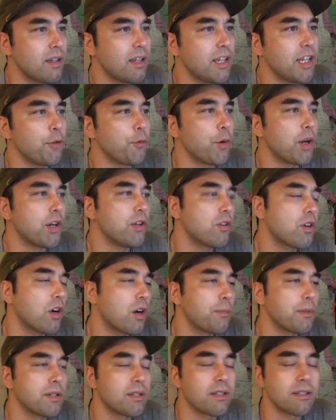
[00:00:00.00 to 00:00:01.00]
He
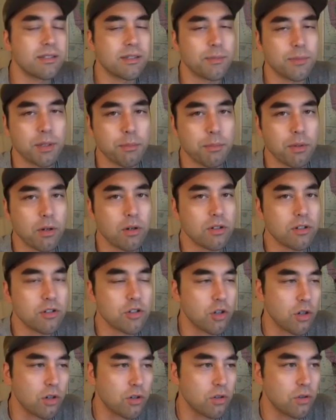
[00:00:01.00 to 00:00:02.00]
radiocarbon dates some of the bone and
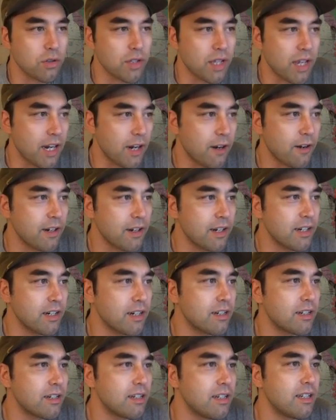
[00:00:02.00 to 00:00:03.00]
charcoal in the
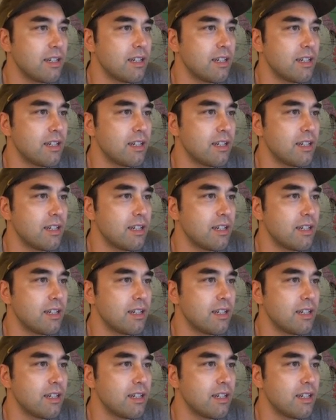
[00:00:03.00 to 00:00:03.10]
area,